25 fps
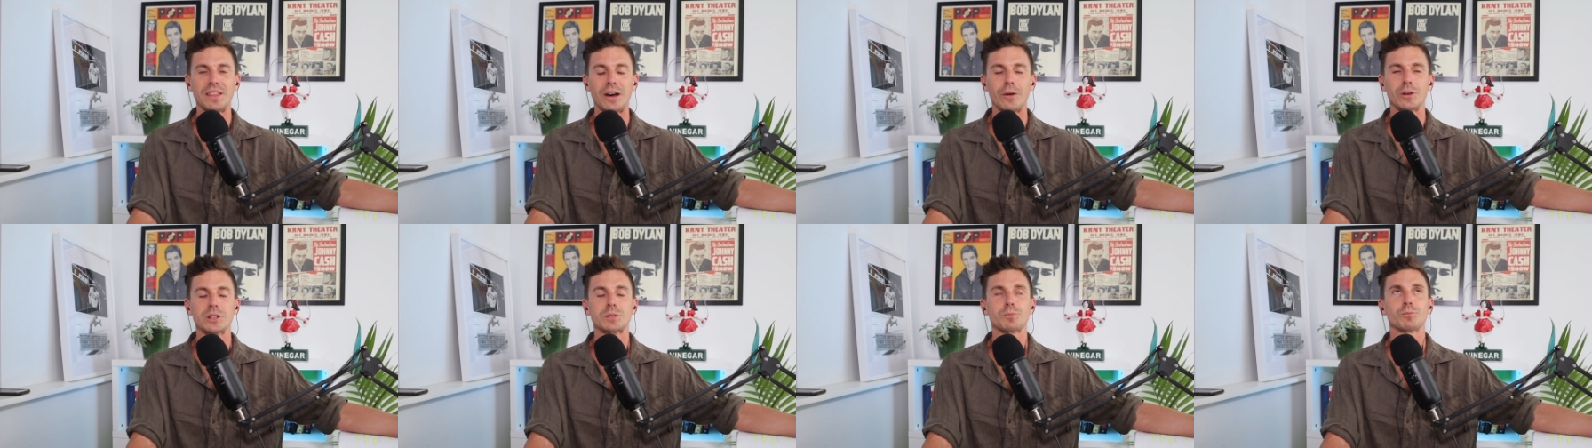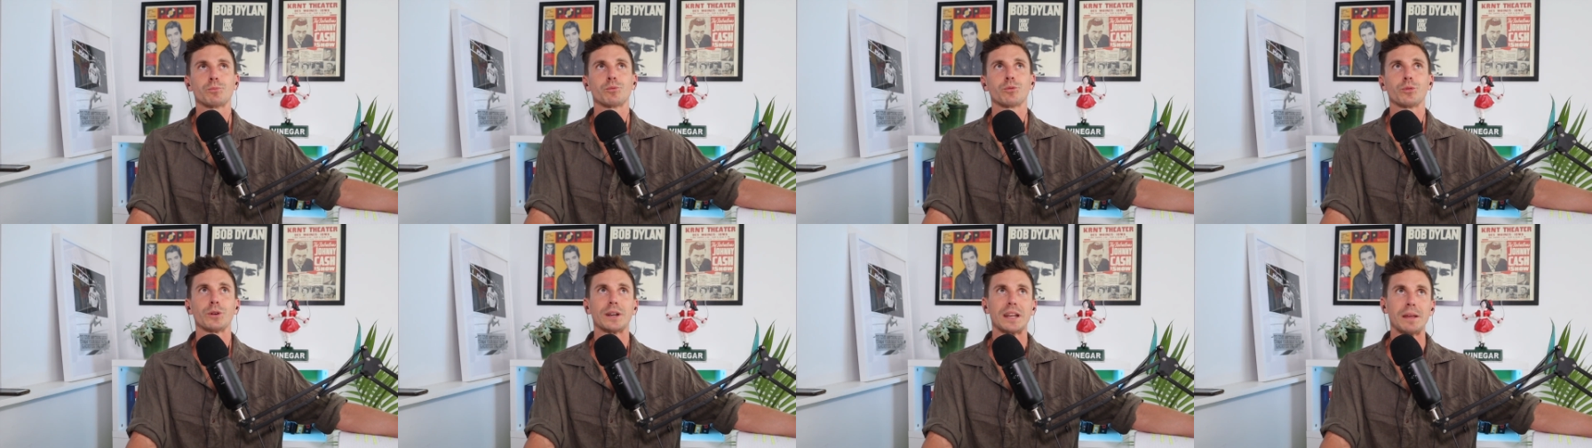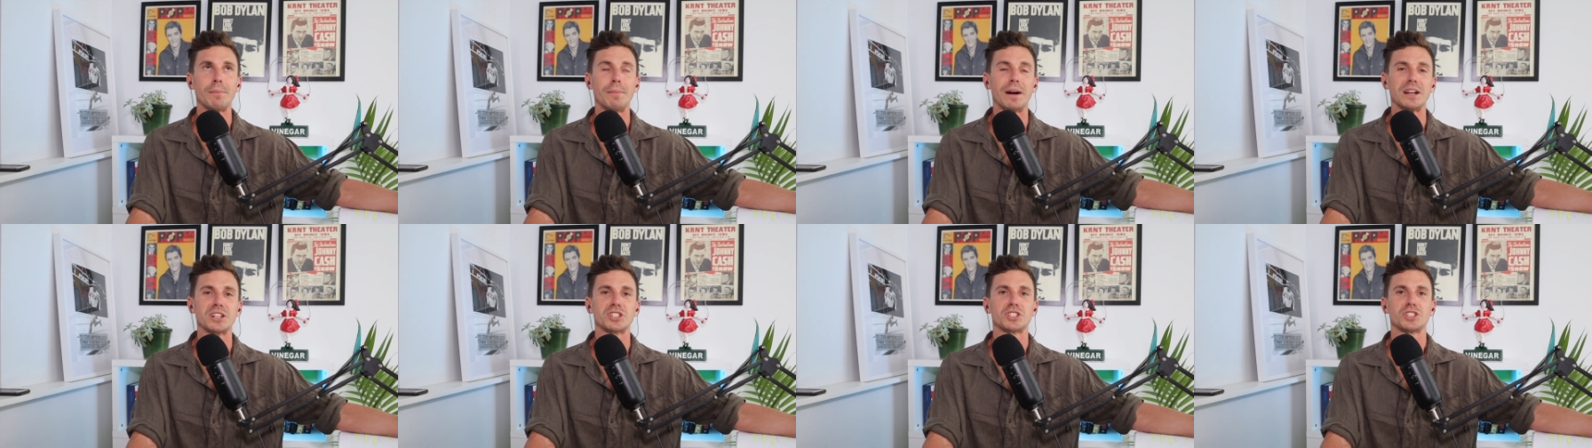That was
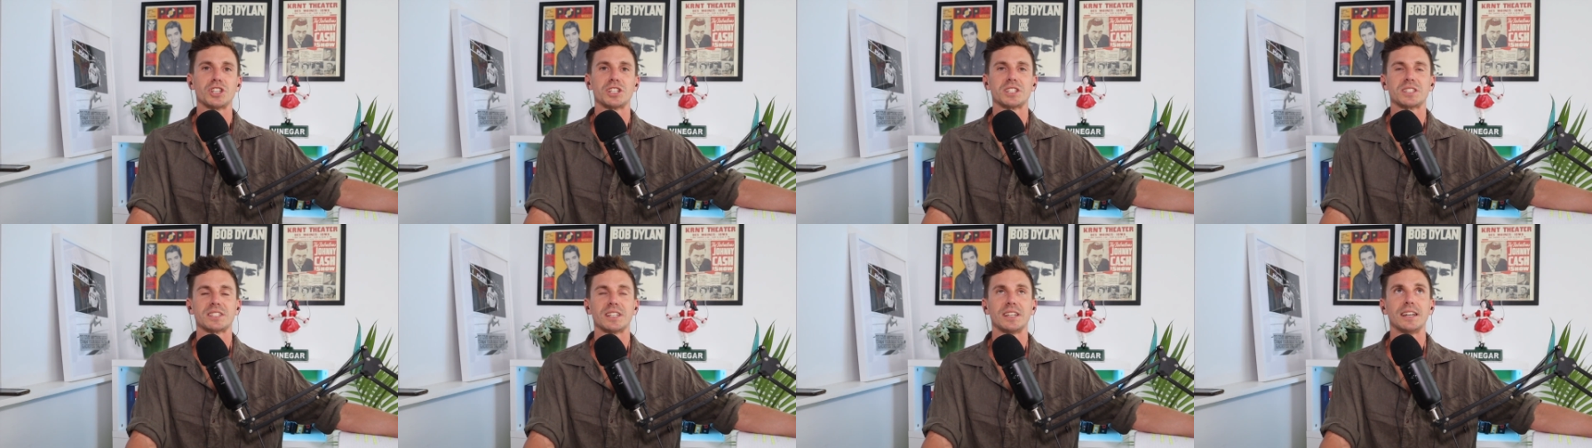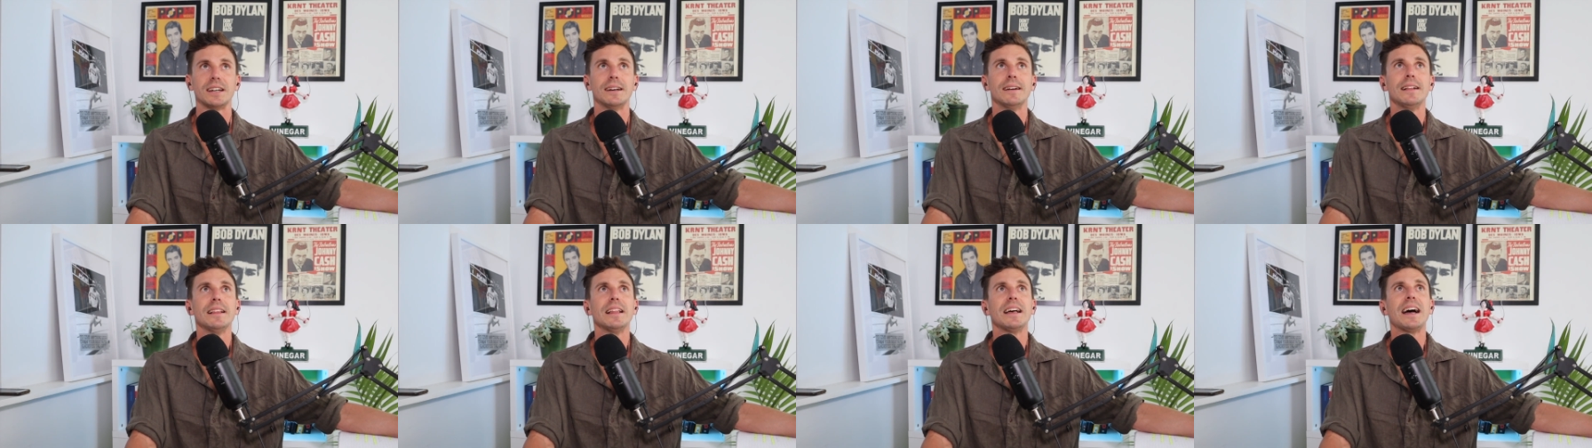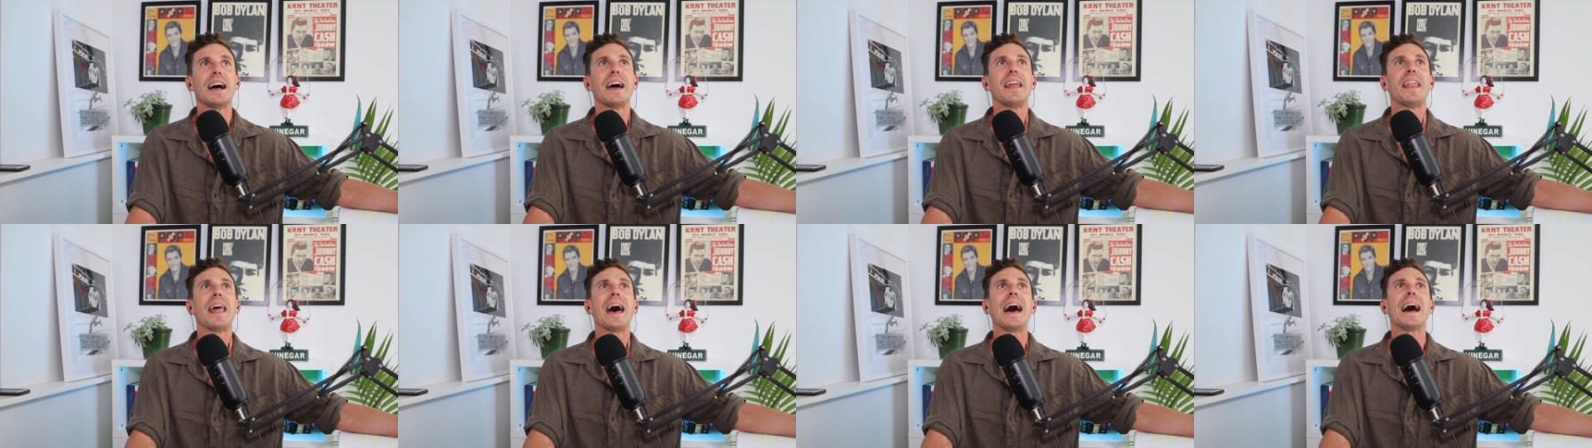pretty much just a
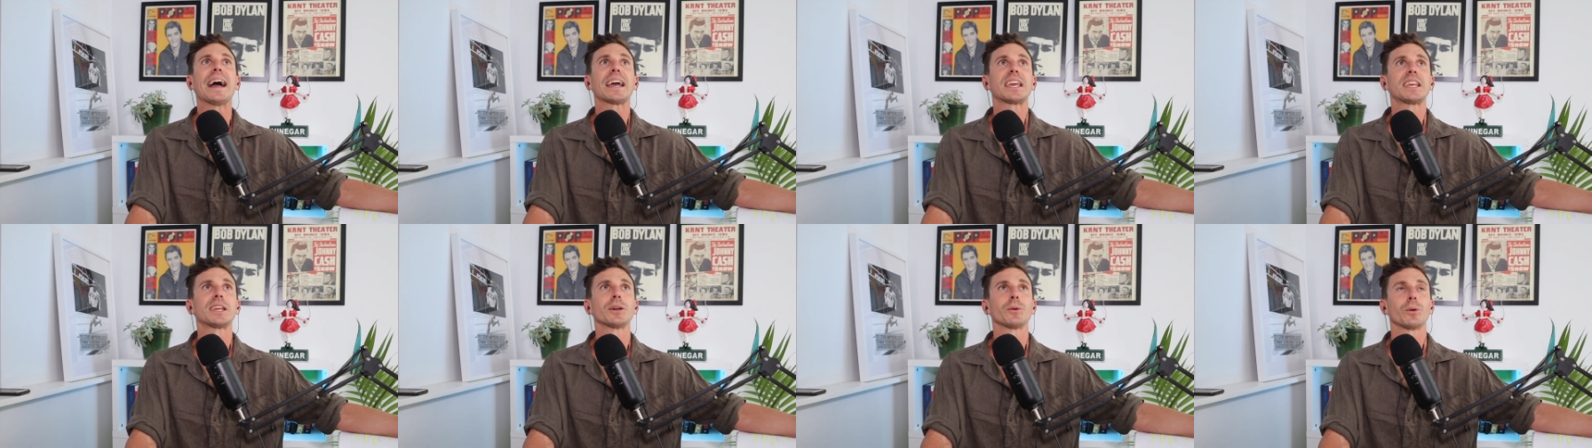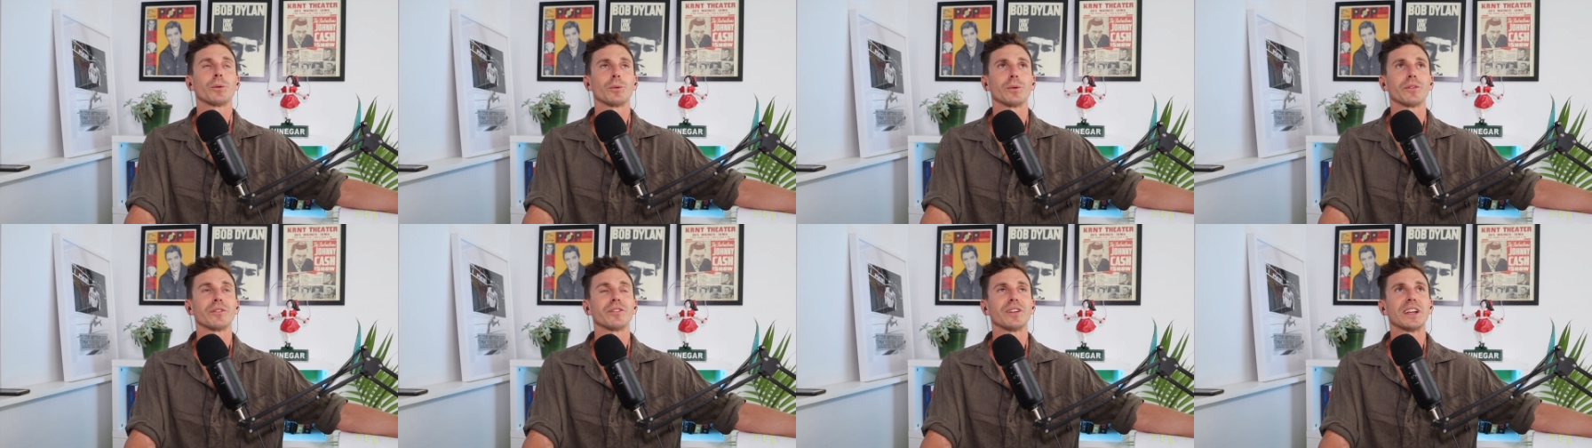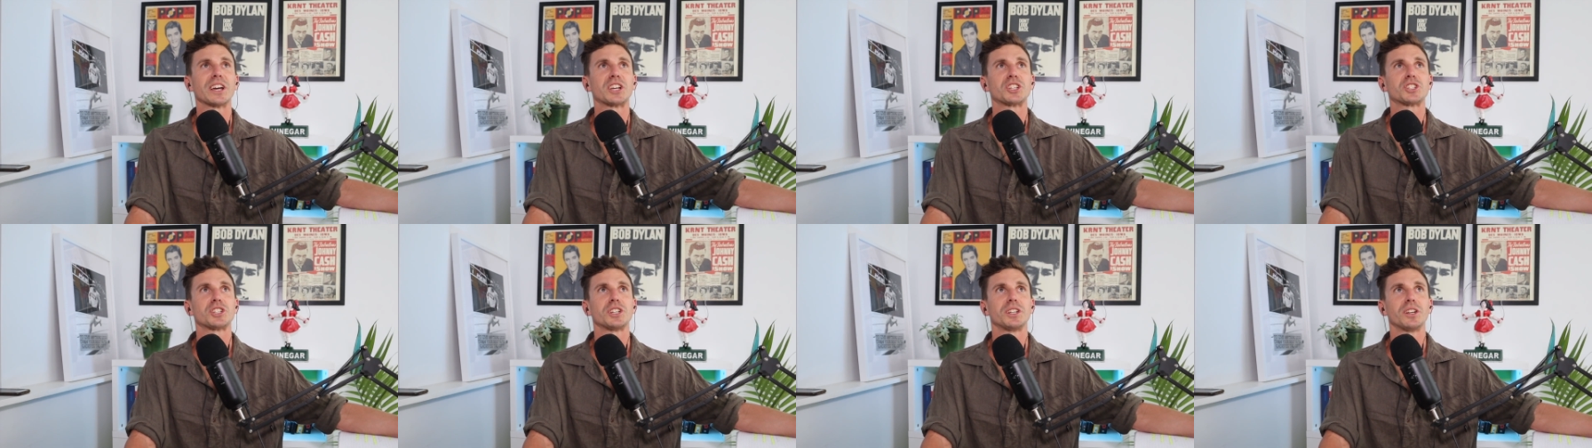an accurate
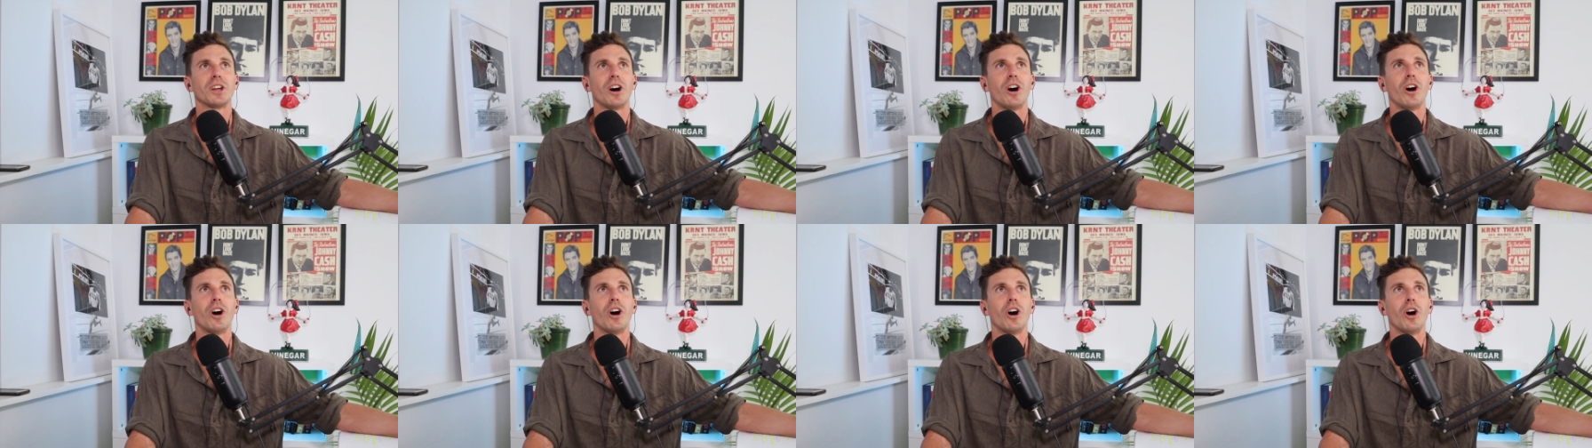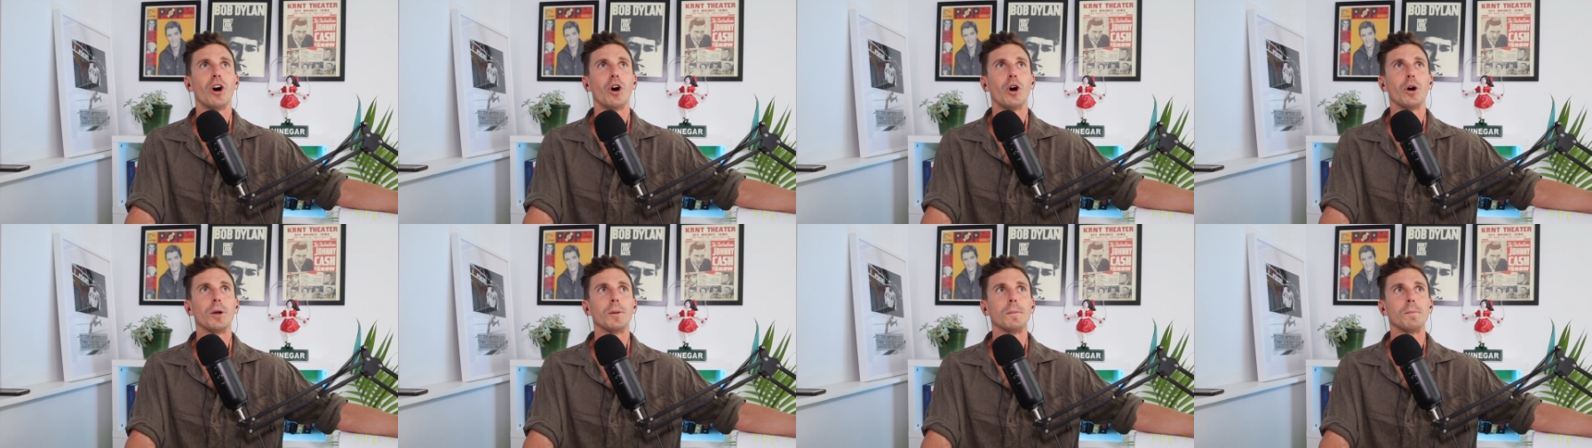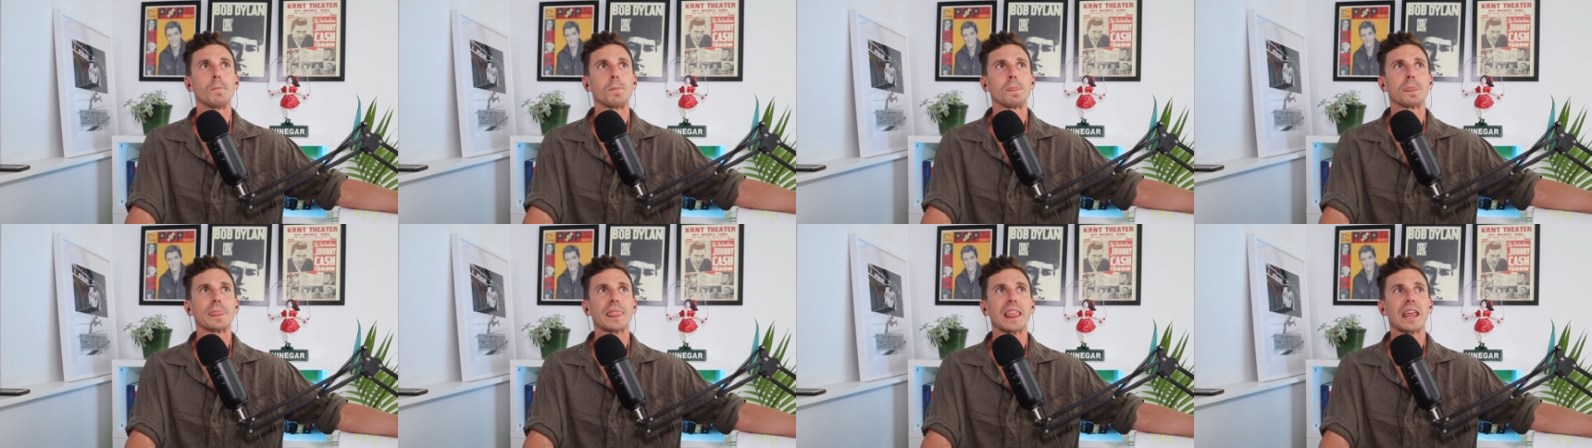reflection
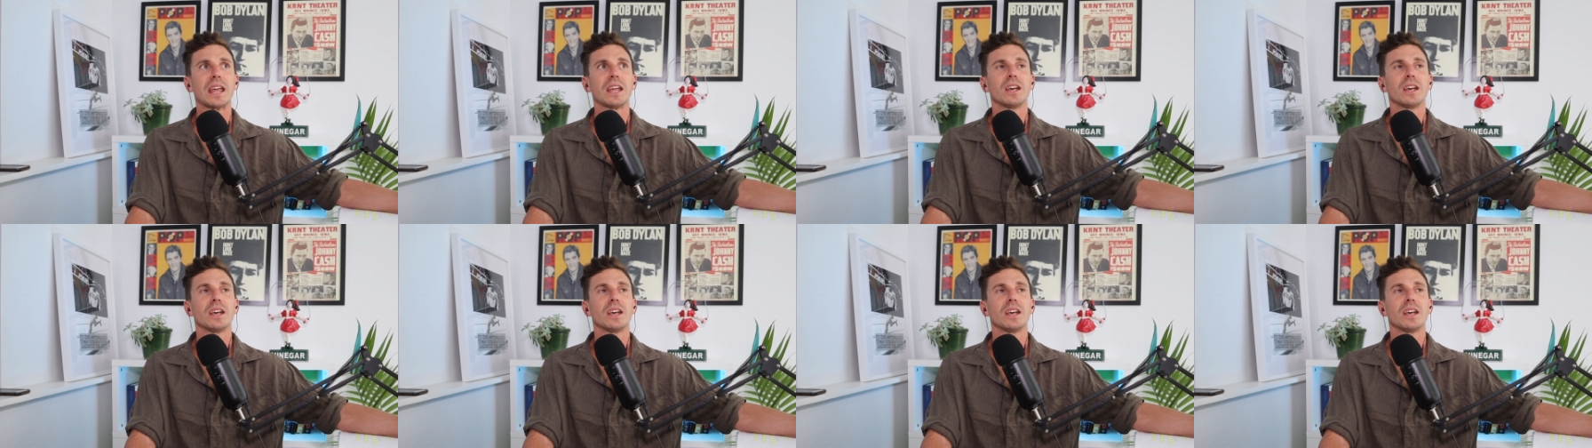on